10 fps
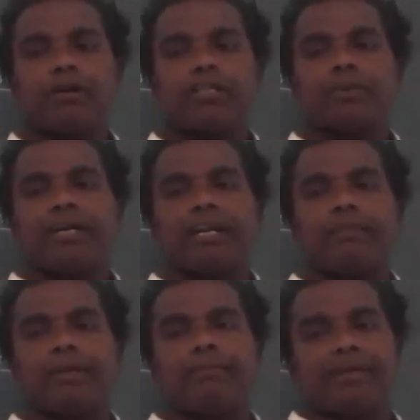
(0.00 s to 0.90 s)

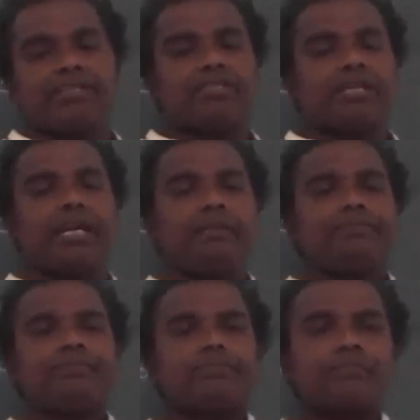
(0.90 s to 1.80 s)
respiratory pigments,
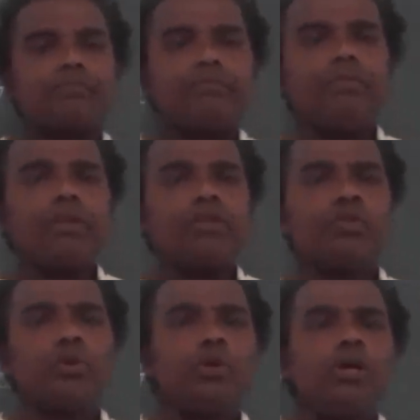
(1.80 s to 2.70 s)
right?
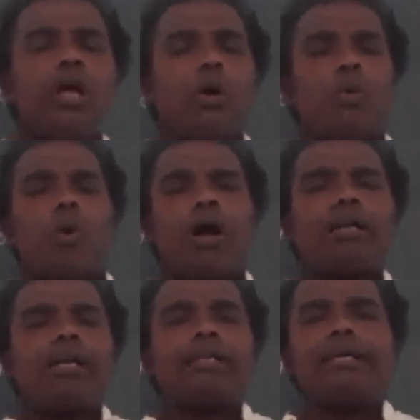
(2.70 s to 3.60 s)
So,
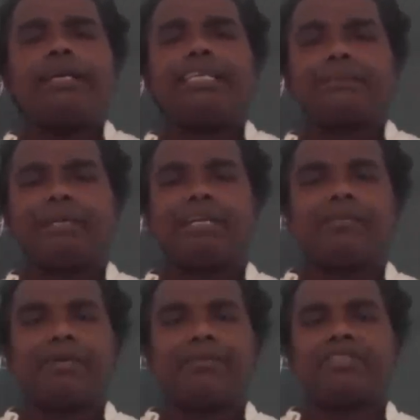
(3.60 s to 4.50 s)
what are the
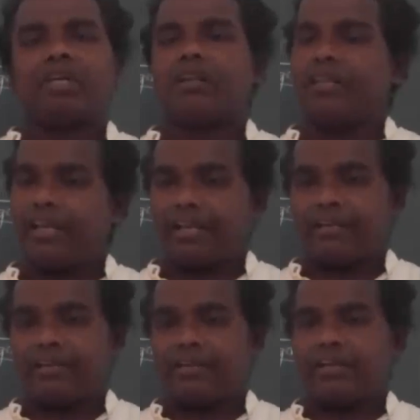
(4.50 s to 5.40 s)
respiratory pigments are
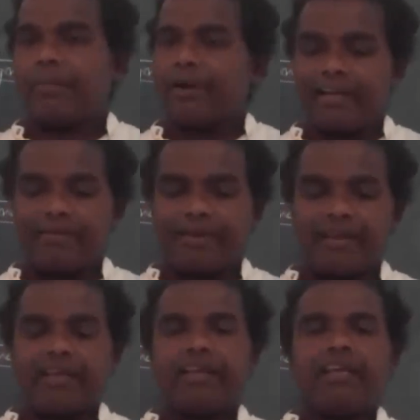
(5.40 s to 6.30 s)
there? Come on, tell
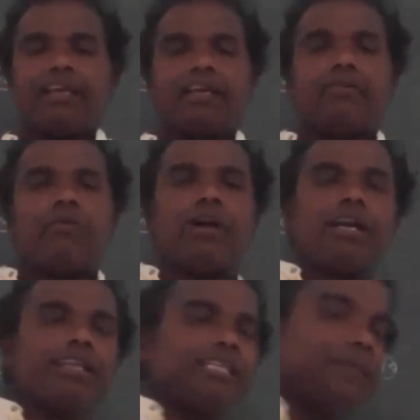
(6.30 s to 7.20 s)
me. What
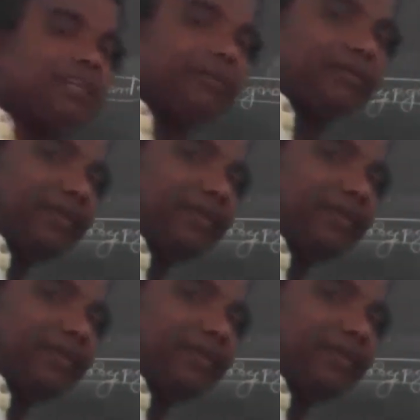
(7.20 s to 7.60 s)
are the respiratory